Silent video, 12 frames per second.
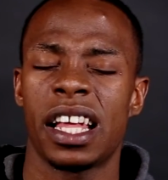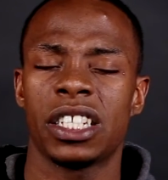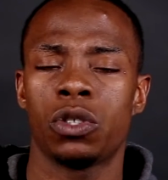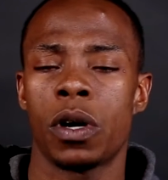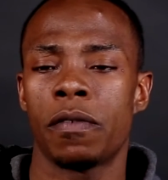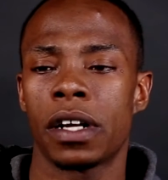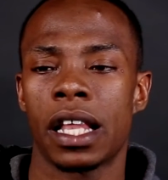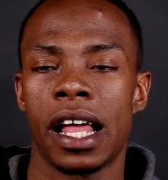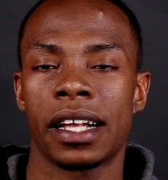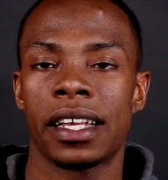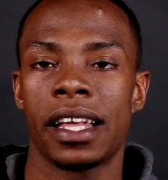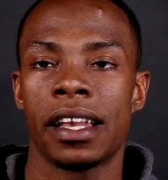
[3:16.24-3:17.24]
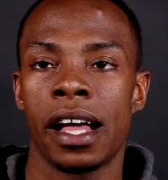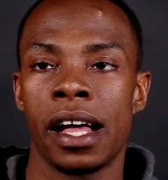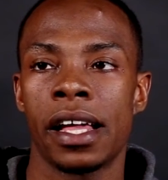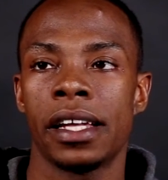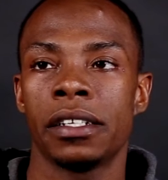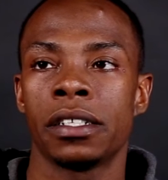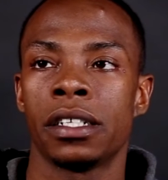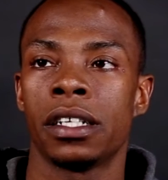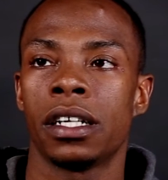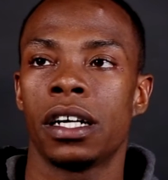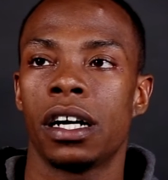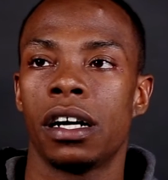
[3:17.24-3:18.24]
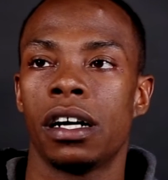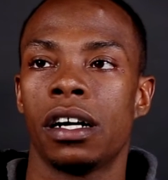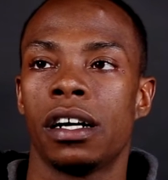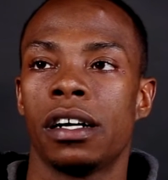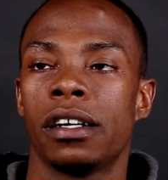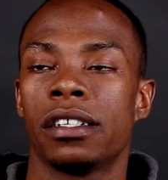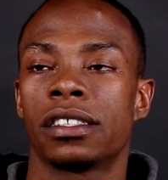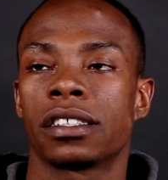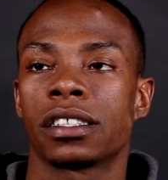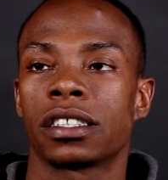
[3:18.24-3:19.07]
12 o'clock that night, my